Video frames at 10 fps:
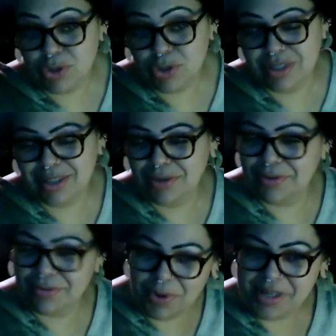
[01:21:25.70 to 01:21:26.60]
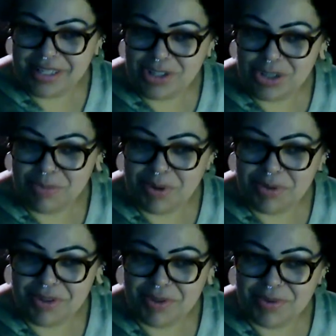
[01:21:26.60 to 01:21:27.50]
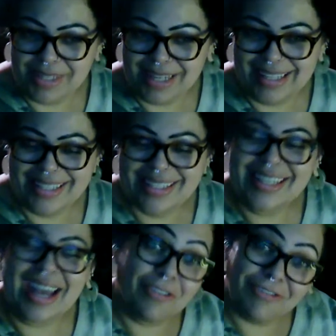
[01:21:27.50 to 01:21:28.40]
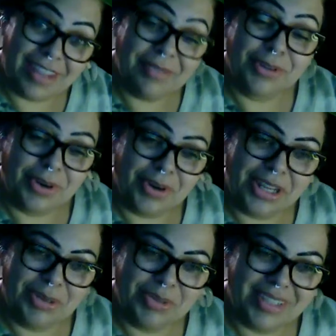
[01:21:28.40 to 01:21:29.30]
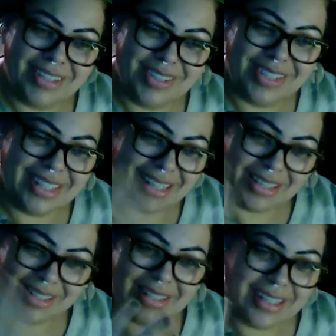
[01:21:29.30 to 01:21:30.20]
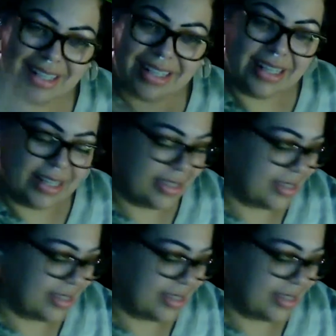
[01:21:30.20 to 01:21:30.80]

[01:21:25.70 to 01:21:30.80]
still afforded you both of those hands. How favored are you? Do you understand the